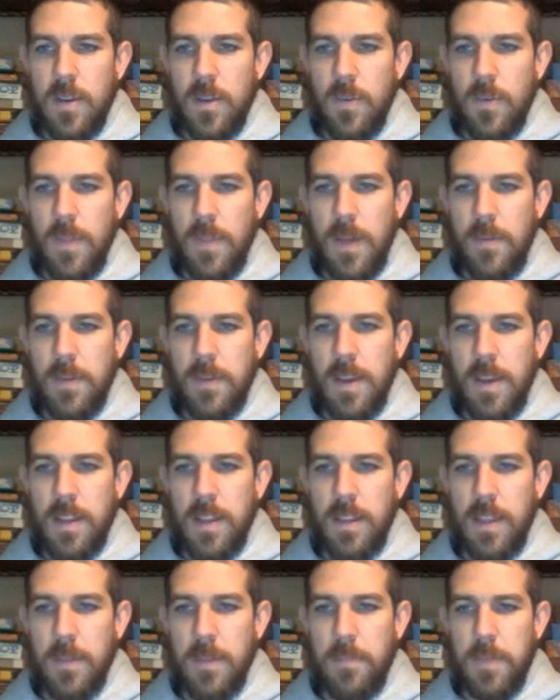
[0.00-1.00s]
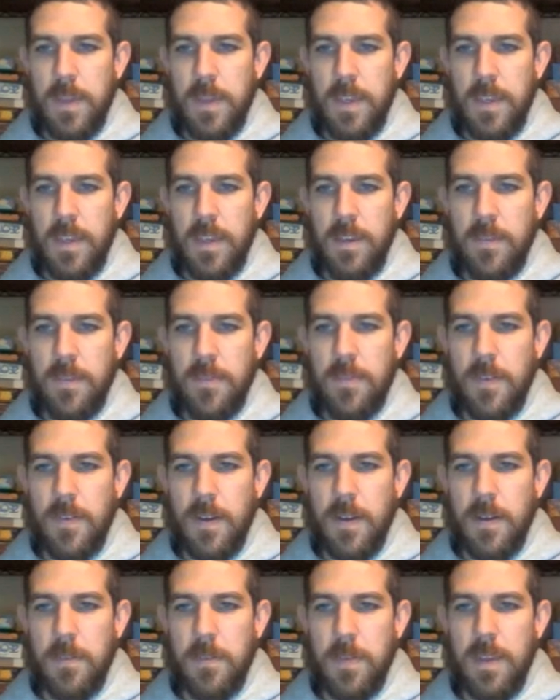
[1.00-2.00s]
Well, that would kind of like be
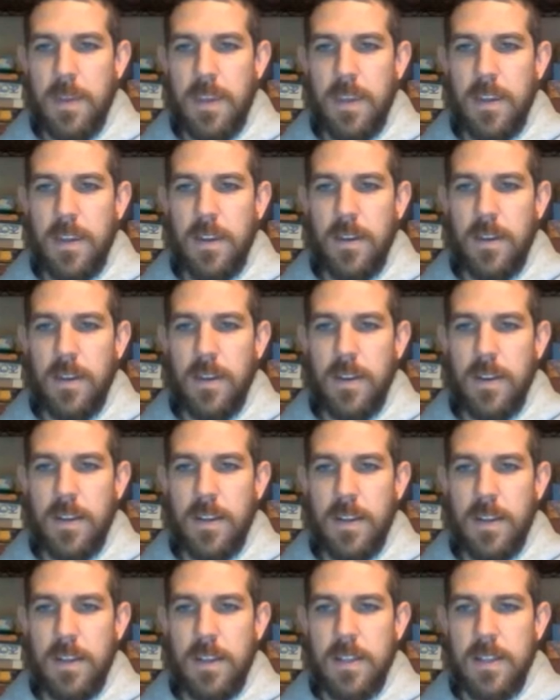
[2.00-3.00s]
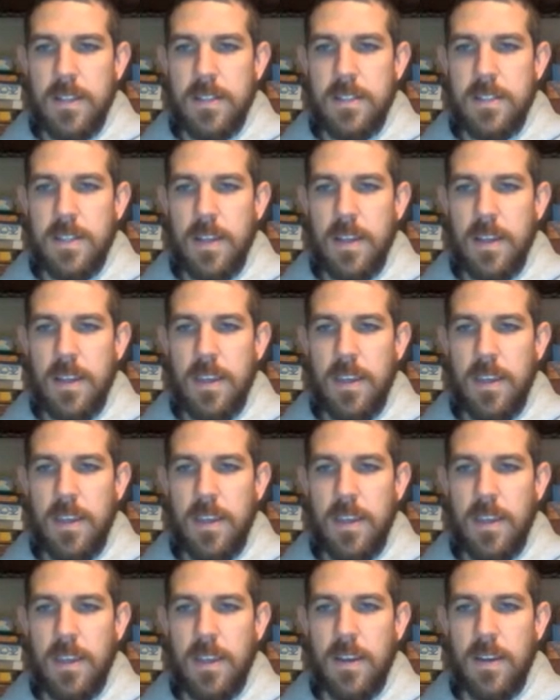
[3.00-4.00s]
from here to
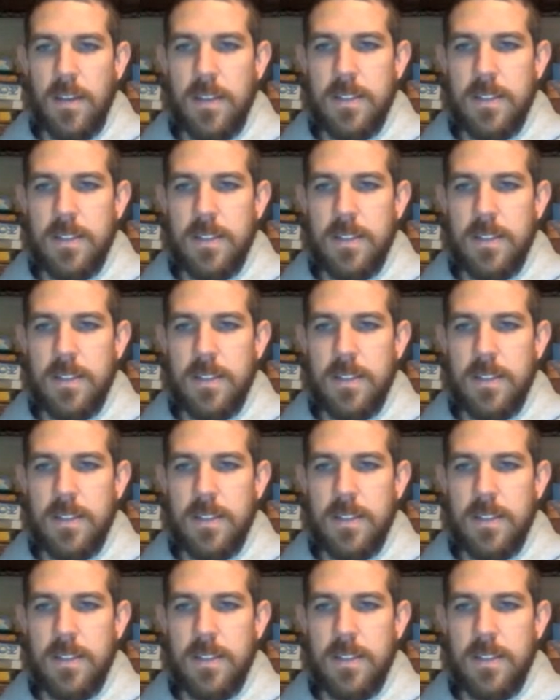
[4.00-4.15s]
here.